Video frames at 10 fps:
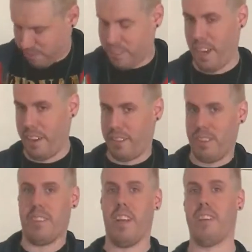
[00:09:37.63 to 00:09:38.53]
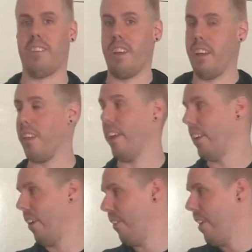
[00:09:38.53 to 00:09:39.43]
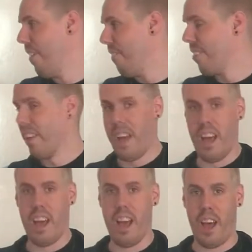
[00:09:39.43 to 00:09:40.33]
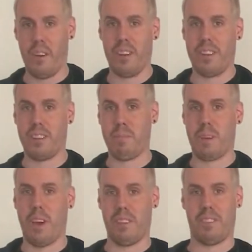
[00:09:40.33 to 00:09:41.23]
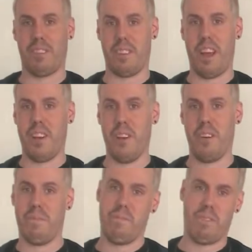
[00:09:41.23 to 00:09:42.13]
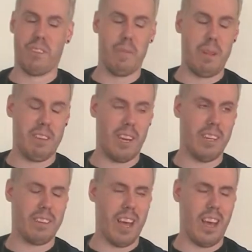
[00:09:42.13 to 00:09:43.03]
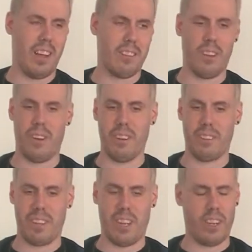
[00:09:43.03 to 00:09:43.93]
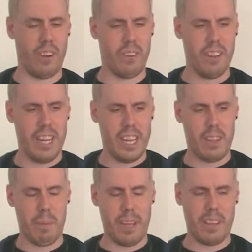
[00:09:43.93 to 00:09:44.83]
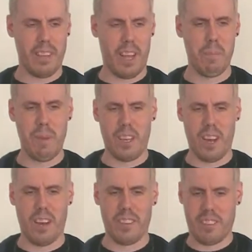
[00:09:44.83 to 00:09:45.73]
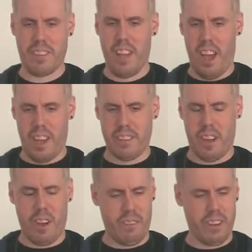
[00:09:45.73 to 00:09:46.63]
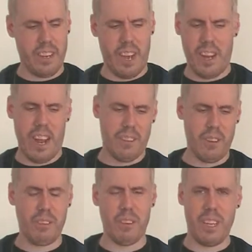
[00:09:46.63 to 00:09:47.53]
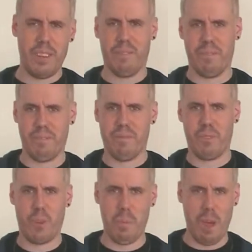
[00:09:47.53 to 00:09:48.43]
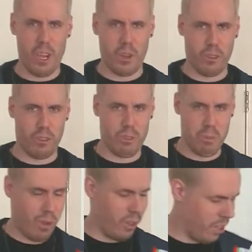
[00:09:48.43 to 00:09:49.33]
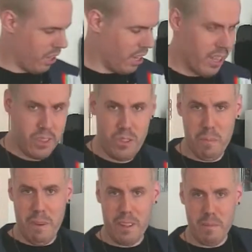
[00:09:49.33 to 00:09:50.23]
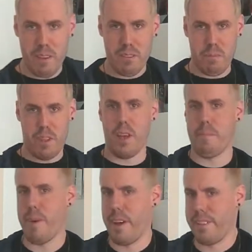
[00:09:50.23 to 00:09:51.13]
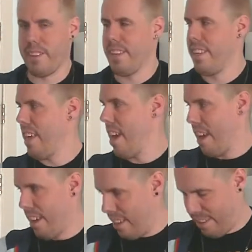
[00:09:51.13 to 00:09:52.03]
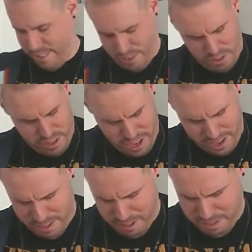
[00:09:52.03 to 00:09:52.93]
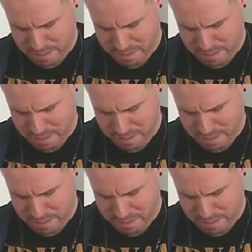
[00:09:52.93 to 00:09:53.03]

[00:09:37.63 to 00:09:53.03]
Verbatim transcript: the side that said like, oh, uh, I ordered this because I knew it's gonna be tight, and so I said like, oh, double XL because I saw a 190 and it's usually too big or too small. Don't mind the mess up there, but yeah, it's too tight.